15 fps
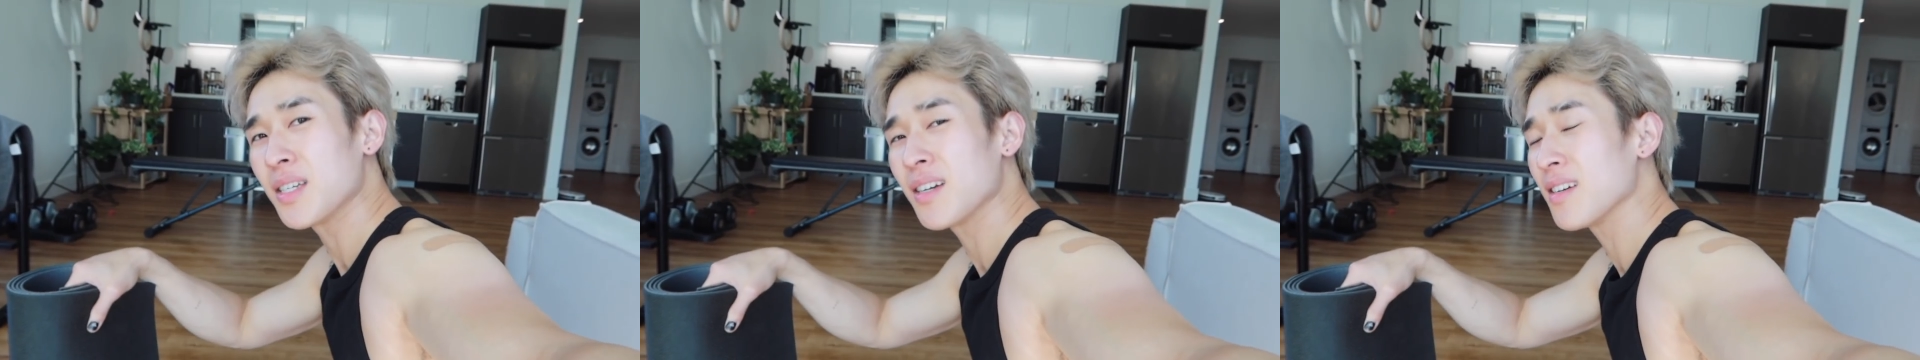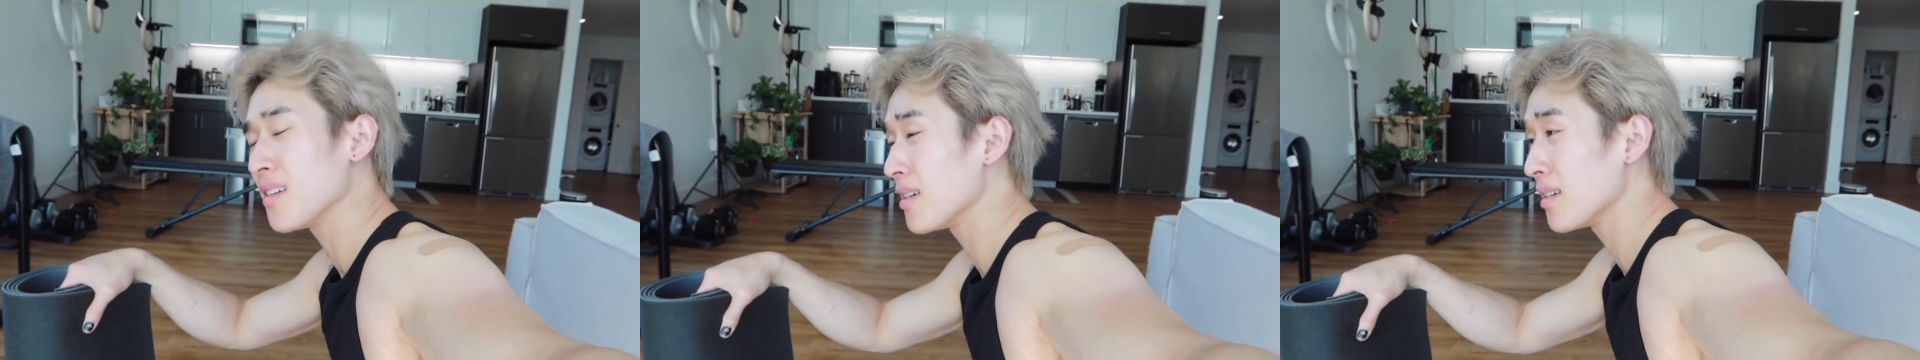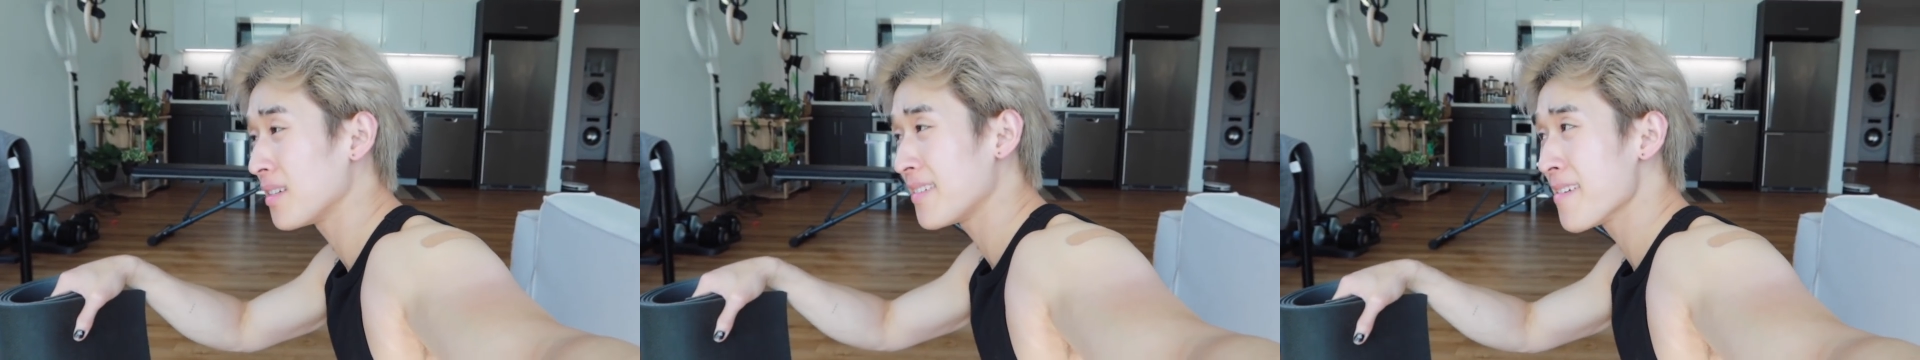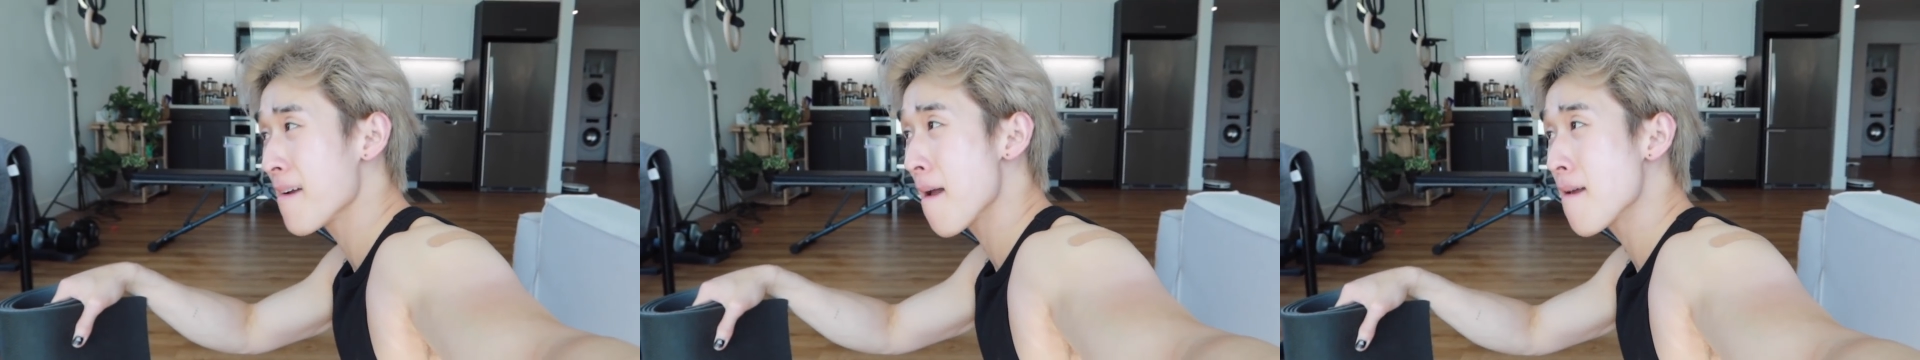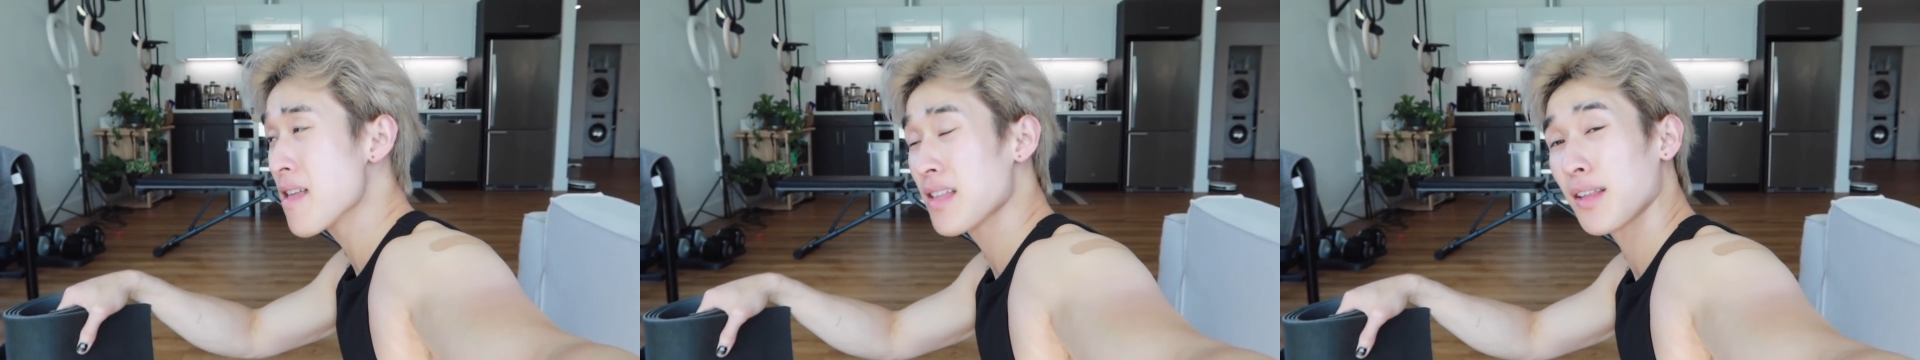uh,
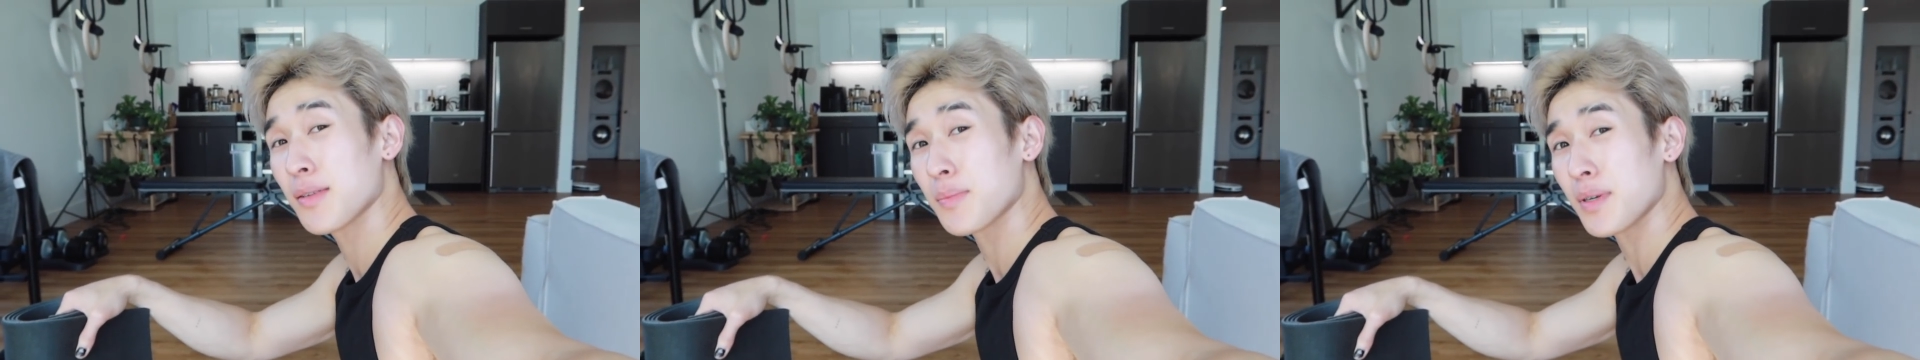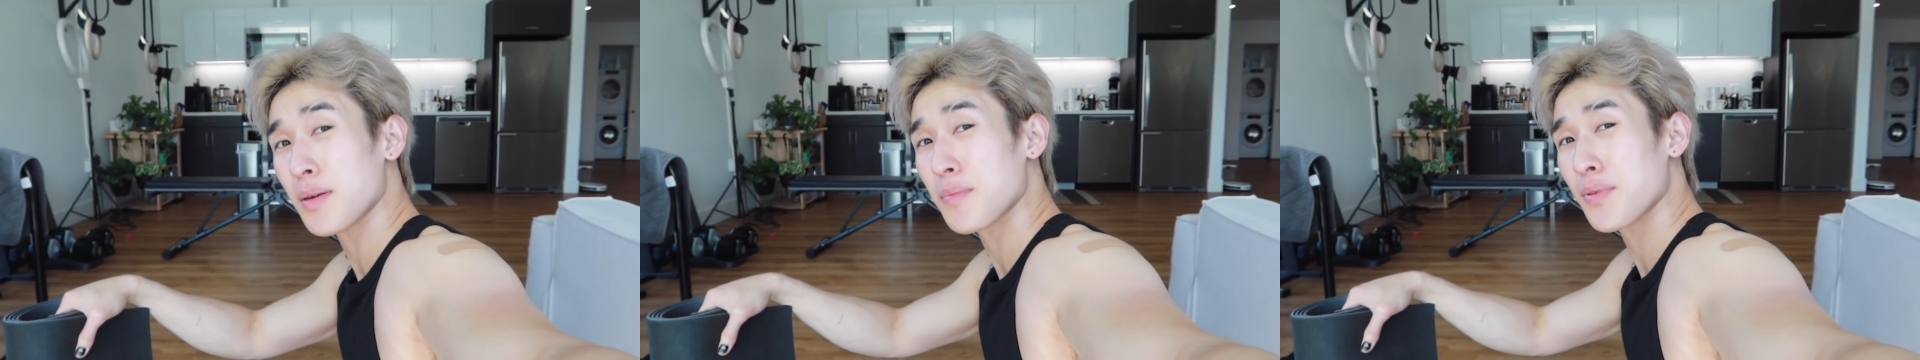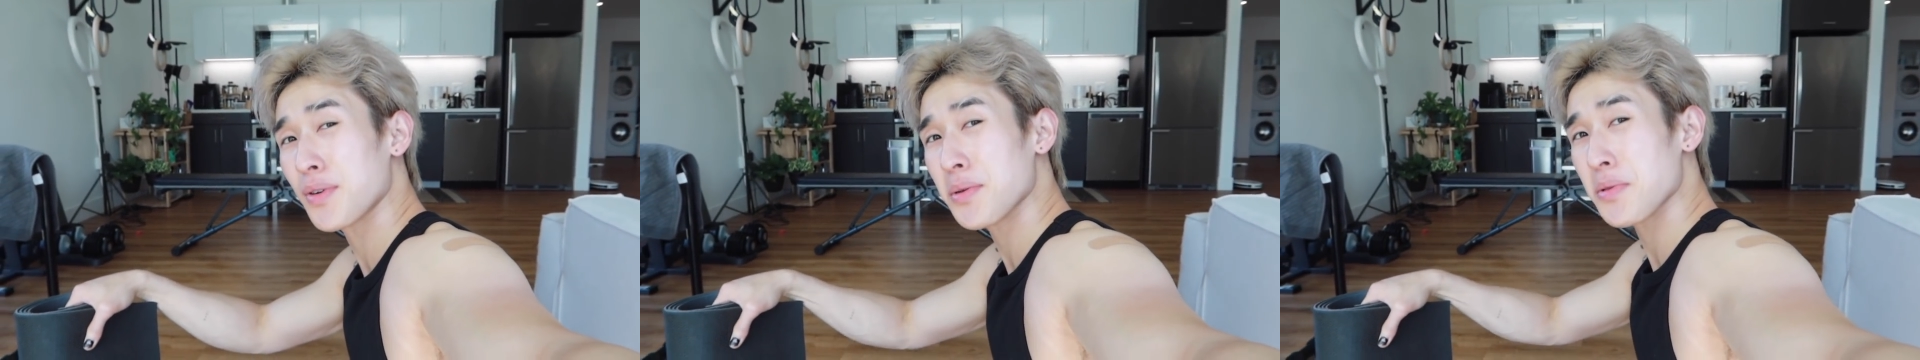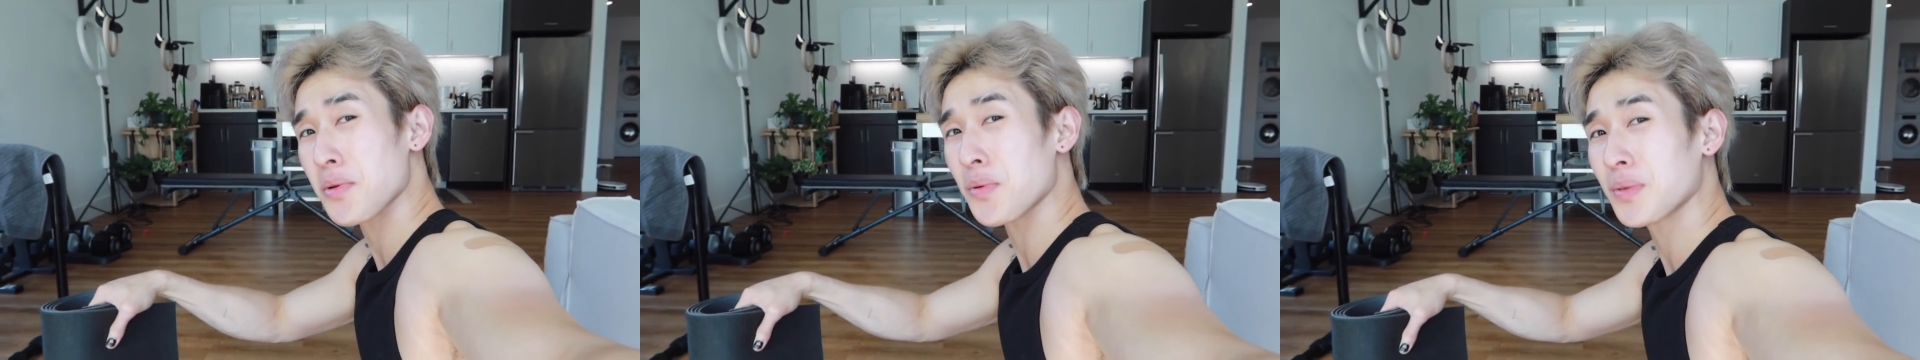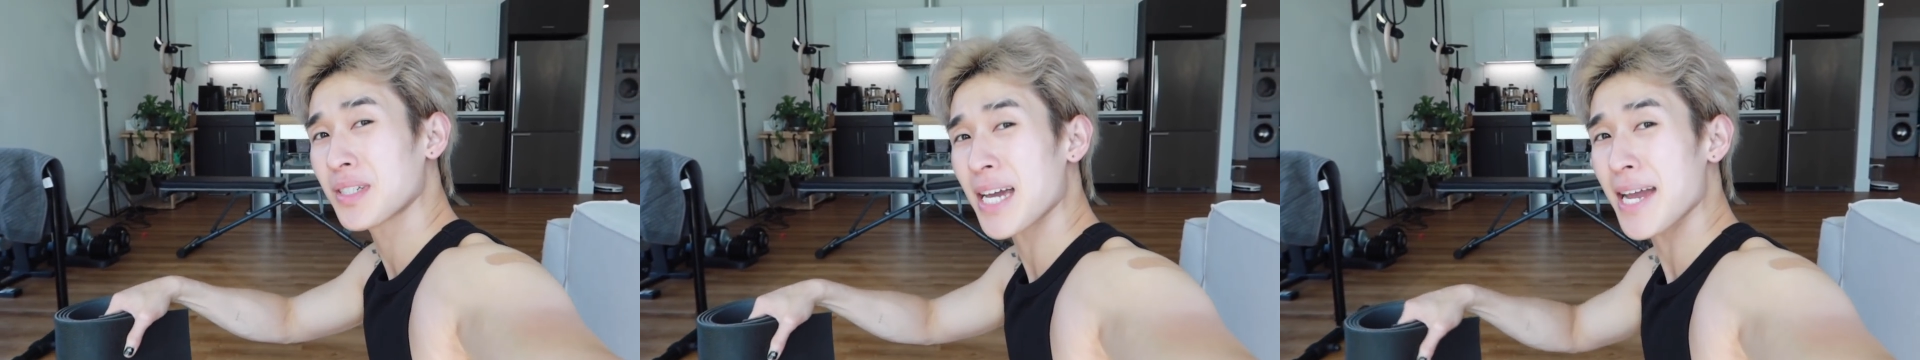It's been a pretty
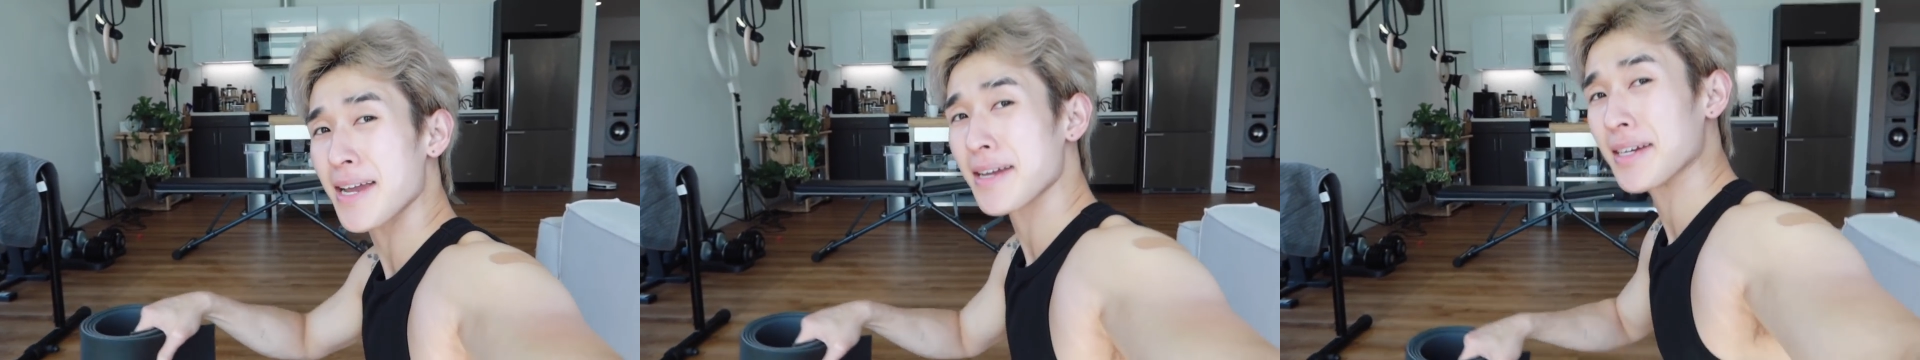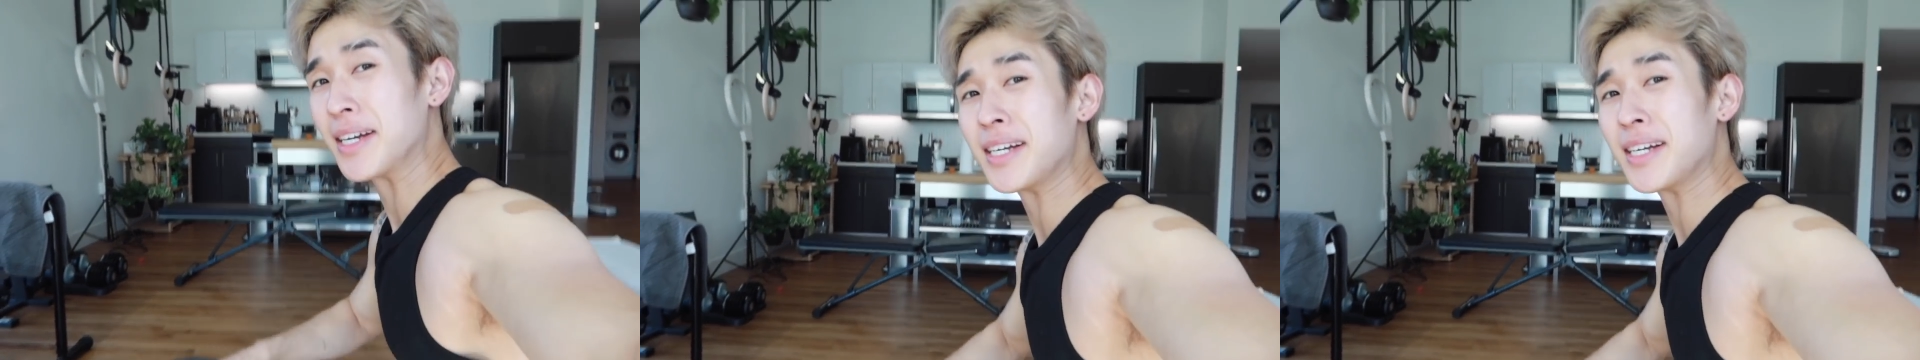long day.